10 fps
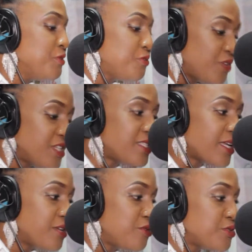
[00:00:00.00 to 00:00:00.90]
finished
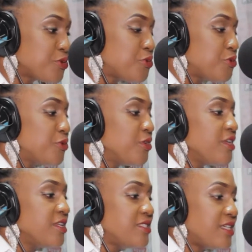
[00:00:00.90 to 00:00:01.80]
secondary school,
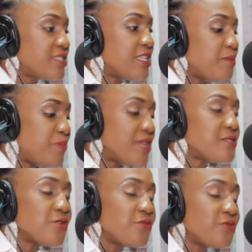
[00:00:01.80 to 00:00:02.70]
just at the
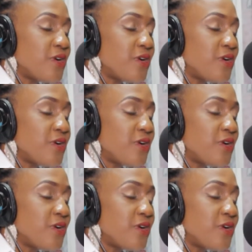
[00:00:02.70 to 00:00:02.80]
base of,